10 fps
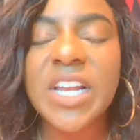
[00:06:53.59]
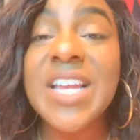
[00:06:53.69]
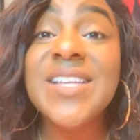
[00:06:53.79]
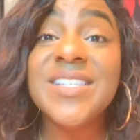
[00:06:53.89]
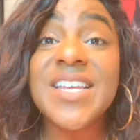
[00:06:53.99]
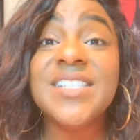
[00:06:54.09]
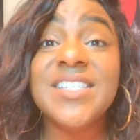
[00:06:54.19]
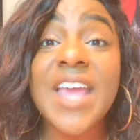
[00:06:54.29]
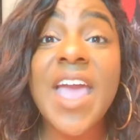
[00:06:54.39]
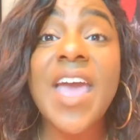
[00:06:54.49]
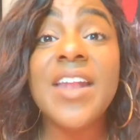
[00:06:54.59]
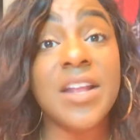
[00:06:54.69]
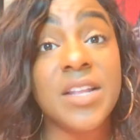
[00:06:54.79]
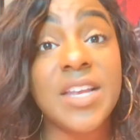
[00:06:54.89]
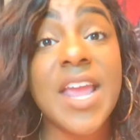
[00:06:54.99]
And he says, Dad,
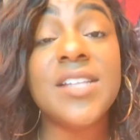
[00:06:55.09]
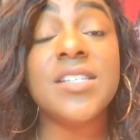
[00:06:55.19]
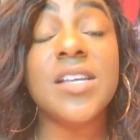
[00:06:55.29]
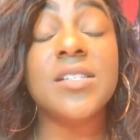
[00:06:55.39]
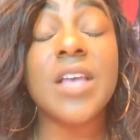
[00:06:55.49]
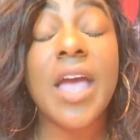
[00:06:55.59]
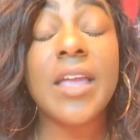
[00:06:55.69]
and the dad says,